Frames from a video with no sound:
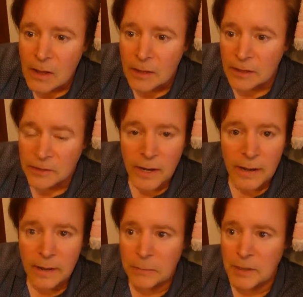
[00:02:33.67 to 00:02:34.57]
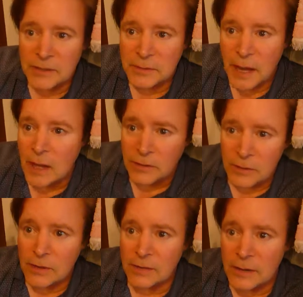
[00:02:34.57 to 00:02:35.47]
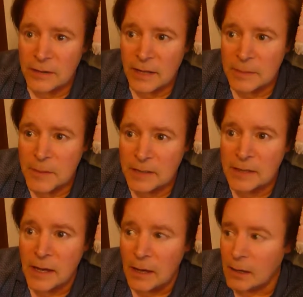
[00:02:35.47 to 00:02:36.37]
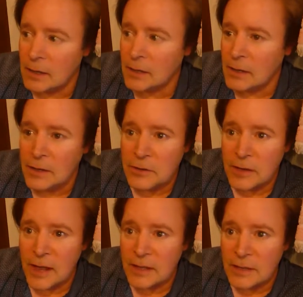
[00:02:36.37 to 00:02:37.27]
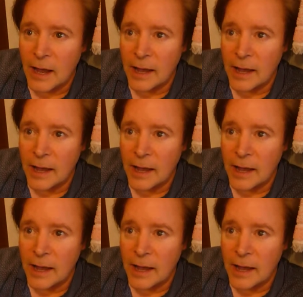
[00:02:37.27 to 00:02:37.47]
Because uh, uh, Muslims say, no, no, no, that means uh, you can't,